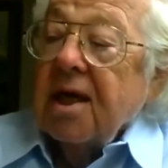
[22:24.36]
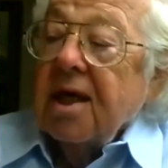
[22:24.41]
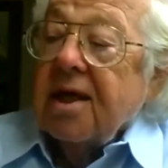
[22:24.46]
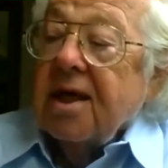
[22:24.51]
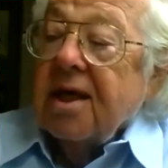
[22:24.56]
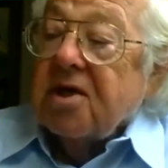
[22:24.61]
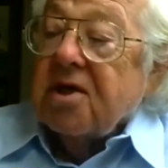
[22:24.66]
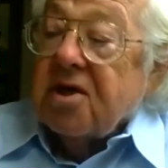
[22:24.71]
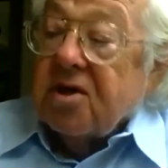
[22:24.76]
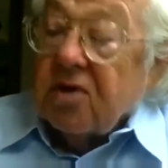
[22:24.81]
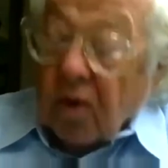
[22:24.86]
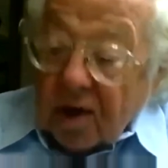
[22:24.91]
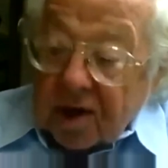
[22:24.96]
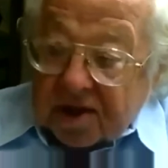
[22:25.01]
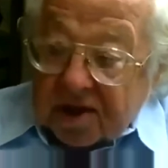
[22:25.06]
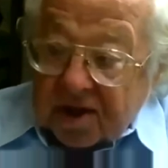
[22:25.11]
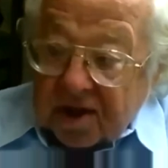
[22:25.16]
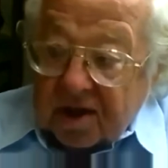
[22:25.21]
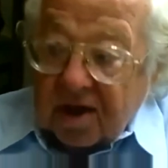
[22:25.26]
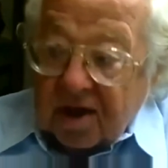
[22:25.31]

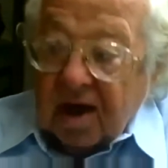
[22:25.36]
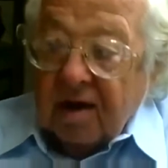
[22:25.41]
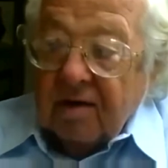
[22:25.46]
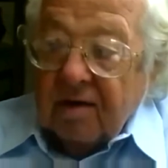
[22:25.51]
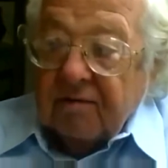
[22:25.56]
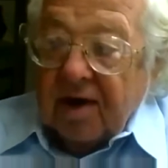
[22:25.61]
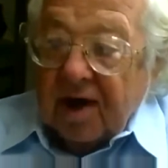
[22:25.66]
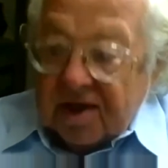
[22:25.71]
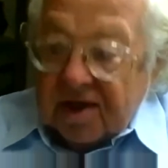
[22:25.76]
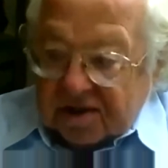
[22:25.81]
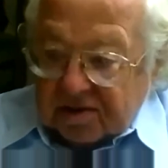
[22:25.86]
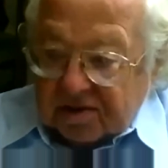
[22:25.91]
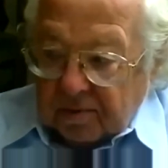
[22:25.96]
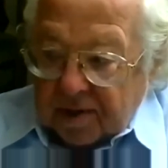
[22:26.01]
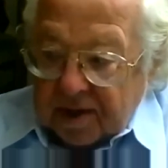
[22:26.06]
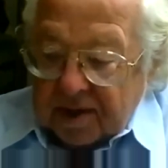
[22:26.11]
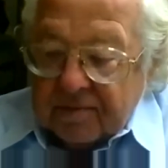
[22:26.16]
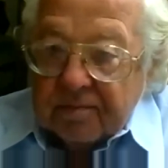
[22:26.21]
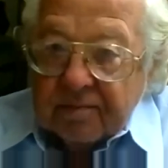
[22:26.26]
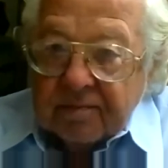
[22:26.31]
distortion of
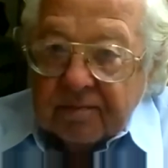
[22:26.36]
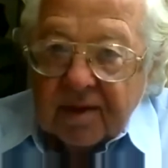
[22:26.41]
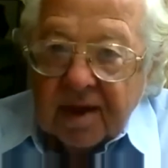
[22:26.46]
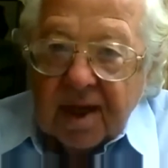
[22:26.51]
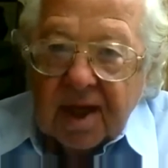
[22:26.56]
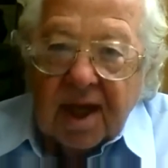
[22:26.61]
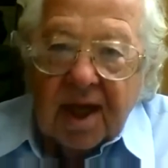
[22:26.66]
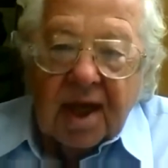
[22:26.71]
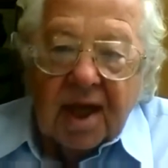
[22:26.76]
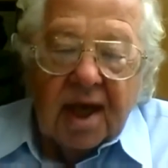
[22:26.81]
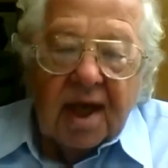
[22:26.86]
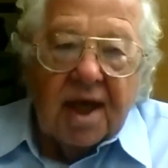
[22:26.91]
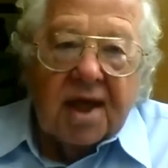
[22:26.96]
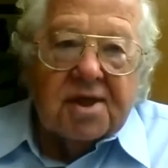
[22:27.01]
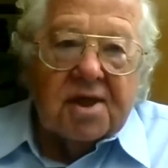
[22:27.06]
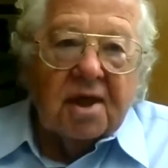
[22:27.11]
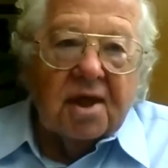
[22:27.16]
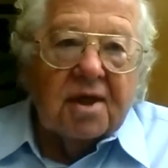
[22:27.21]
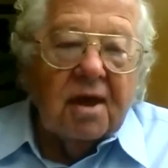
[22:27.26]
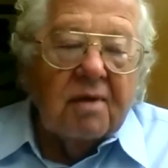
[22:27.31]
history
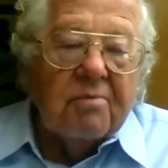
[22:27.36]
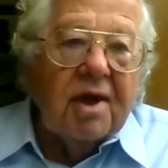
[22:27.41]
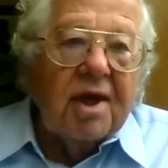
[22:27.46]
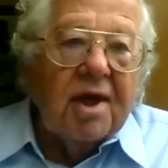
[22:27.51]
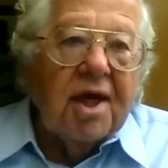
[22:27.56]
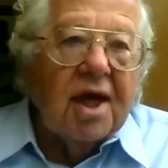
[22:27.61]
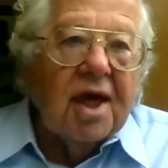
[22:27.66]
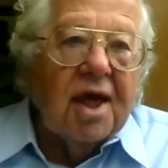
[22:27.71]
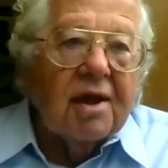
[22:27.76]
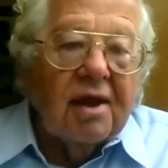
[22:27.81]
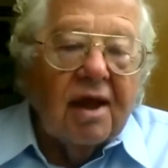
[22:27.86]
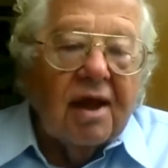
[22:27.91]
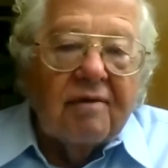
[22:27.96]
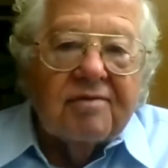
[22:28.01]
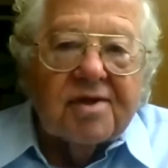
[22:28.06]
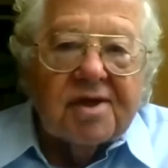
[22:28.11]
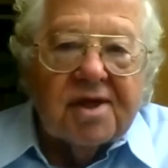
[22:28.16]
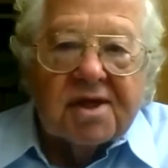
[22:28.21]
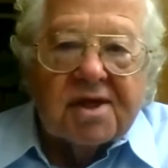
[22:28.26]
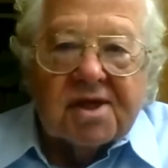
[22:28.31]
is that the media
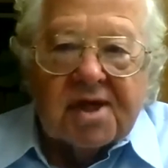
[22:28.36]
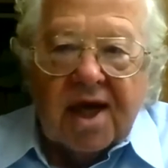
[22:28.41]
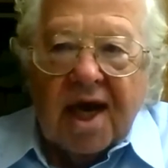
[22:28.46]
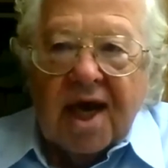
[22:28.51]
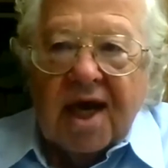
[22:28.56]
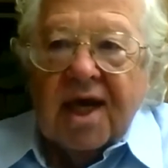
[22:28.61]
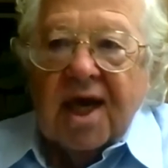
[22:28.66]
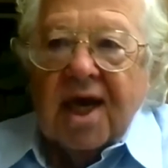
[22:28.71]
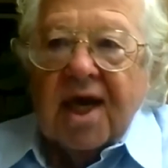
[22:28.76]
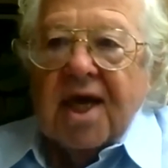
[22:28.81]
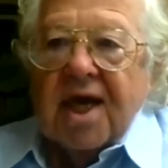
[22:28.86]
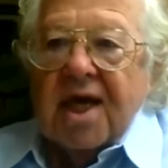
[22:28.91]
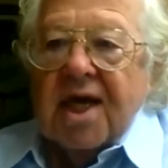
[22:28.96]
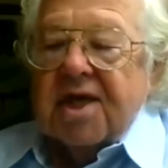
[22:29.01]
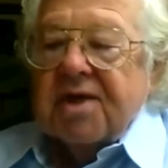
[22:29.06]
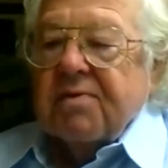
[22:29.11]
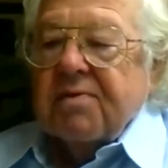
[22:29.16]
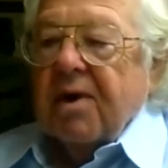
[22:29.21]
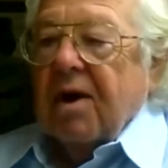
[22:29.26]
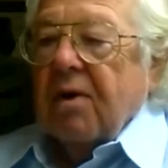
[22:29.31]
loves to say
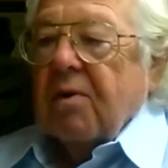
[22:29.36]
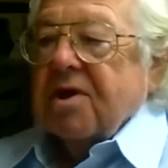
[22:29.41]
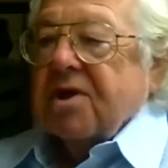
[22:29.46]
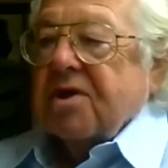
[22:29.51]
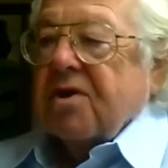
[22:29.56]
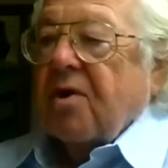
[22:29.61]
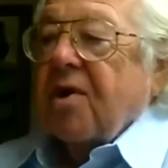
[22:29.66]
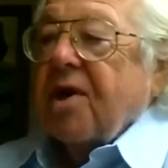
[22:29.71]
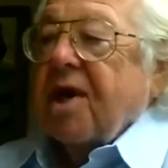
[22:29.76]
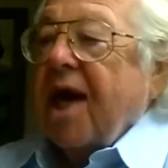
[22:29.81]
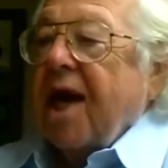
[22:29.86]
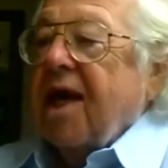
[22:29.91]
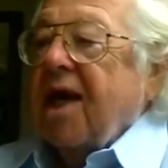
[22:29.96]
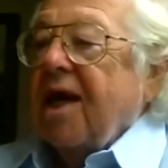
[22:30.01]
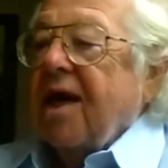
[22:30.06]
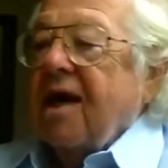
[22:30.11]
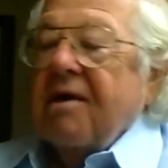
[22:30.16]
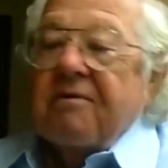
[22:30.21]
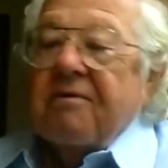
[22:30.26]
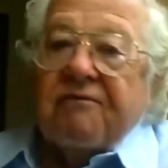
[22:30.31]
Israel was
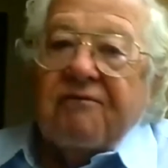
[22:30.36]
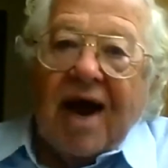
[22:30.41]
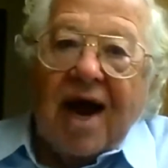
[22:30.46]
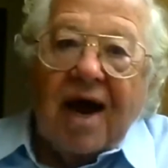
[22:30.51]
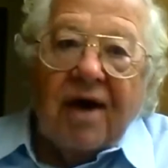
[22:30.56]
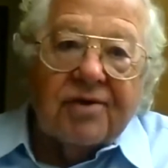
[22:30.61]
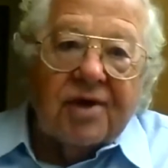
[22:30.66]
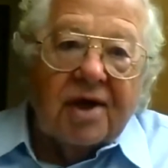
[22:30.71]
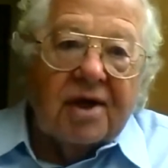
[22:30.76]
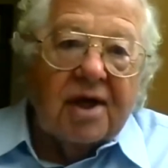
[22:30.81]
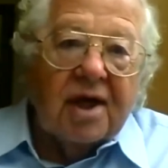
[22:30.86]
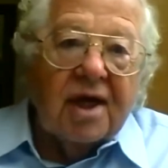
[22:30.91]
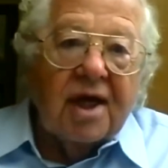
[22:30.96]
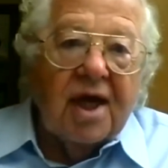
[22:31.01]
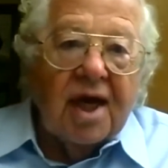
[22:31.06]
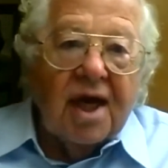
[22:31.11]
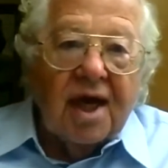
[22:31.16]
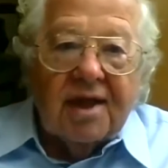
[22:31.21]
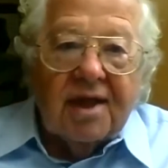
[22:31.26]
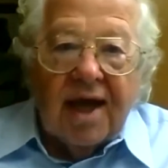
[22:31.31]
created and founded
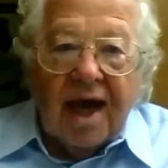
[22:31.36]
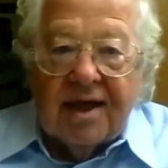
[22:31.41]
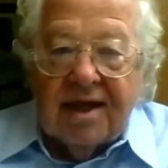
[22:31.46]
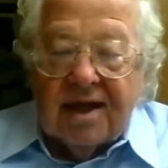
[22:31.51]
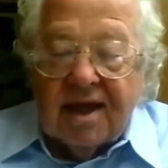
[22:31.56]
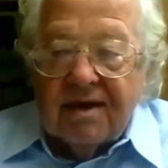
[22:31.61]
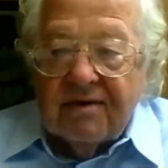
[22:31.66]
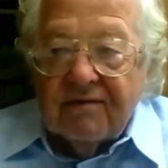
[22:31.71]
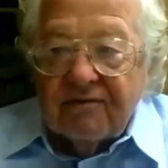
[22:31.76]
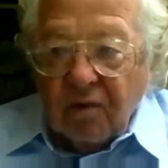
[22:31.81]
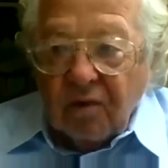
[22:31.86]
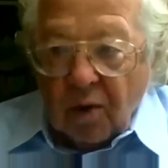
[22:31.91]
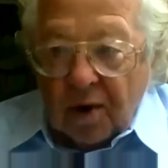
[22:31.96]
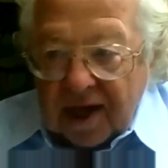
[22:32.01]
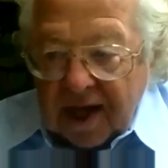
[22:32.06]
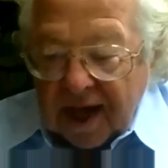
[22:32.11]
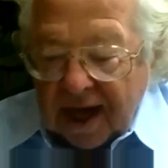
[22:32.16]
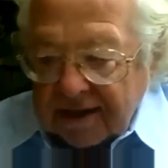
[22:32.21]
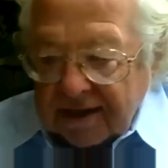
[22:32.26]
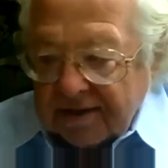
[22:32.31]
in nineteen
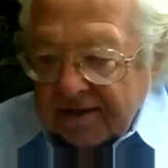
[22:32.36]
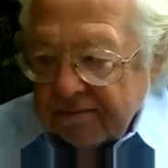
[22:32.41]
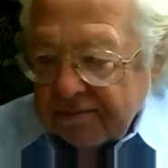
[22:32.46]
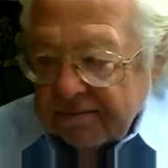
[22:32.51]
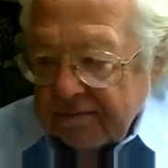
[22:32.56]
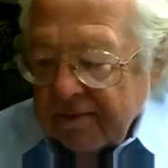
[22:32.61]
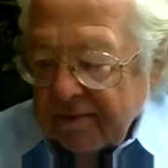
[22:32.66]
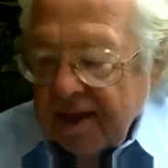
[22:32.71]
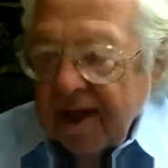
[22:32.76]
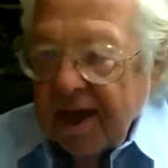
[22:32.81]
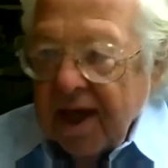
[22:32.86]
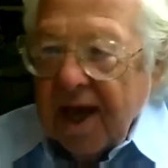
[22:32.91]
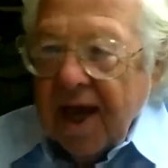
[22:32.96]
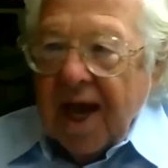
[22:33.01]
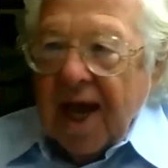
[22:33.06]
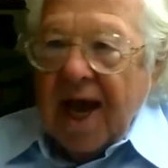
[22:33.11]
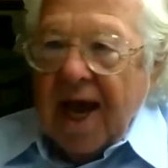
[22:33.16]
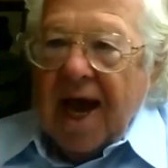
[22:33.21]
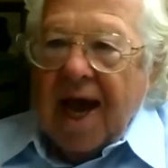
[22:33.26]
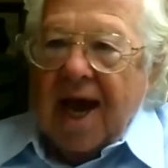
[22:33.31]
forty-eight.
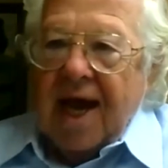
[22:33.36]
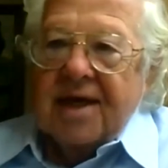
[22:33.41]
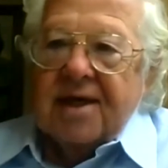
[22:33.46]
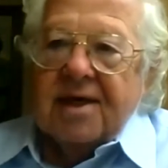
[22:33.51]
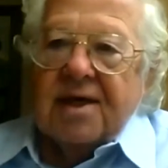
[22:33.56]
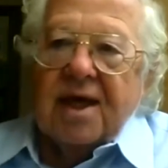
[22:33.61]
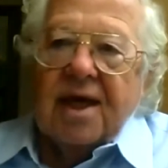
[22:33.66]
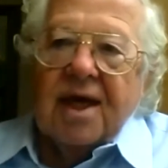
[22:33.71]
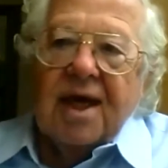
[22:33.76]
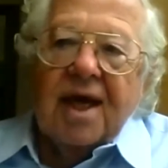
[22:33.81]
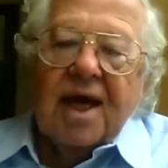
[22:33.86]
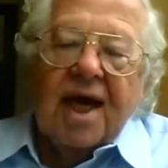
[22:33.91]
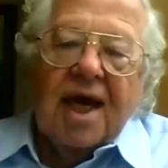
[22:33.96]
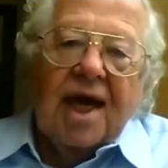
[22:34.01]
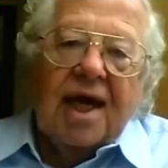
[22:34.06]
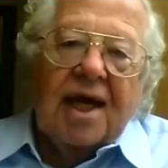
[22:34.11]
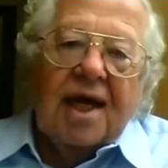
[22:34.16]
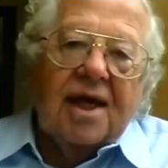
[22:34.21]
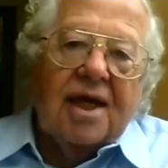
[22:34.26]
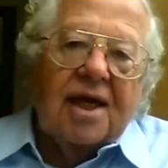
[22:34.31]
And
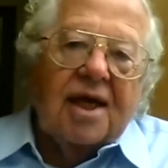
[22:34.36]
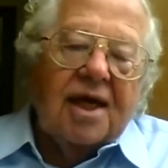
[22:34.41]
it